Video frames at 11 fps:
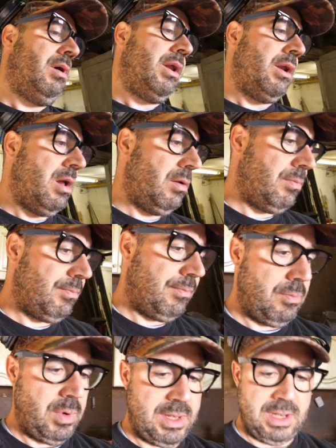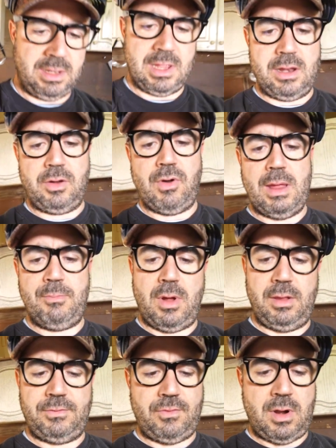I don't know, we didn't get a great
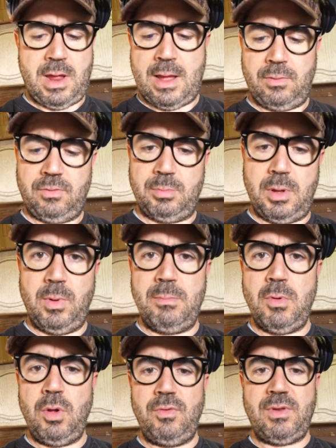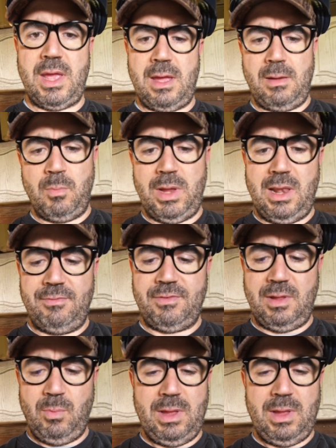price for our house, but we moved here and we loved it.